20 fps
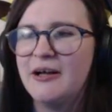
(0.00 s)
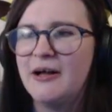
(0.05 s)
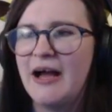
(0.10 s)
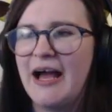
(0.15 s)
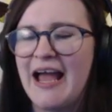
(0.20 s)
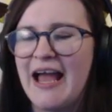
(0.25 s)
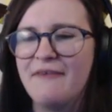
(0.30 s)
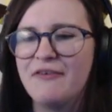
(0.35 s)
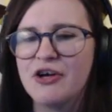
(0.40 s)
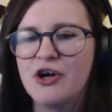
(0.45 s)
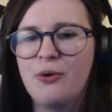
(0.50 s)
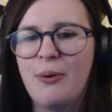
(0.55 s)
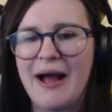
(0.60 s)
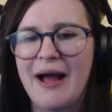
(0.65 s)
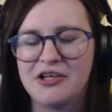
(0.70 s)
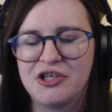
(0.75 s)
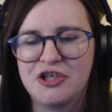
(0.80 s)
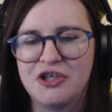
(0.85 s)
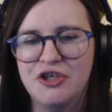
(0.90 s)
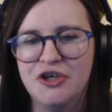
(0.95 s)
I have a
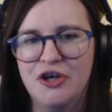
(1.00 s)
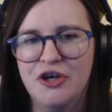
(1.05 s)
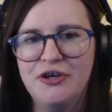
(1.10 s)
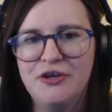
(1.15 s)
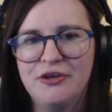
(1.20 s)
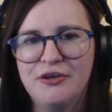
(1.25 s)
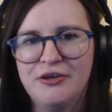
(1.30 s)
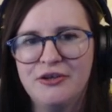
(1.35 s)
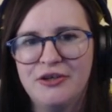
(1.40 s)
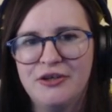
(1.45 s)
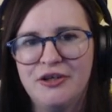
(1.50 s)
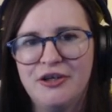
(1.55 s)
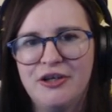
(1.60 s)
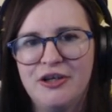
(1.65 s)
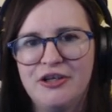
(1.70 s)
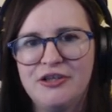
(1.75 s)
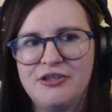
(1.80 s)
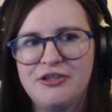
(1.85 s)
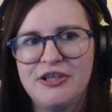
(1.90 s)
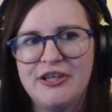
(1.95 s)
question.
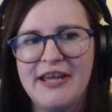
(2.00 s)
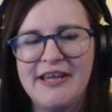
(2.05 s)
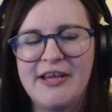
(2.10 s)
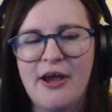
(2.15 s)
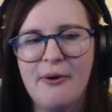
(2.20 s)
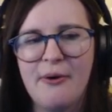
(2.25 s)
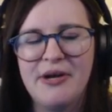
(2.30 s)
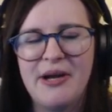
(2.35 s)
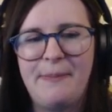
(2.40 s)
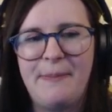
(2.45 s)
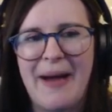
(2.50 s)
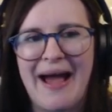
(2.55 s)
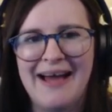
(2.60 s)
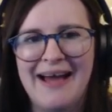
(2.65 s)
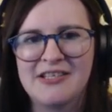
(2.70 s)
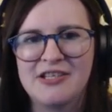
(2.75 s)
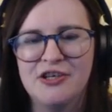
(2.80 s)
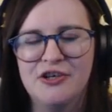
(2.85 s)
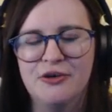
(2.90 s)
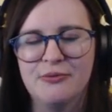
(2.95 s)
Do they go in a
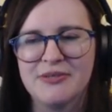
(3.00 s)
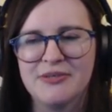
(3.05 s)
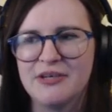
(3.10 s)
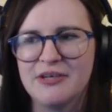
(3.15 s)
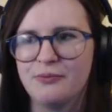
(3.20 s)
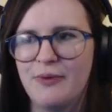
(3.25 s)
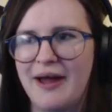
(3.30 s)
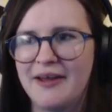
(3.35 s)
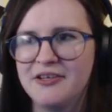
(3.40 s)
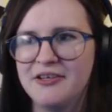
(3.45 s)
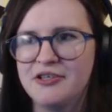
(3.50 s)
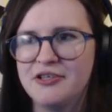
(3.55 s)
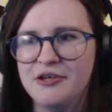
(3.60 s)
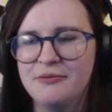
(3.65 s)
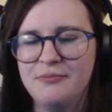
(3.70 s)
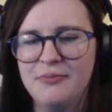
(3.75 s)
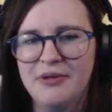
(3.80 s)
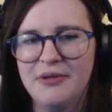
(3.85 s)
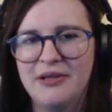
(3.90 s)
pattern or is it random?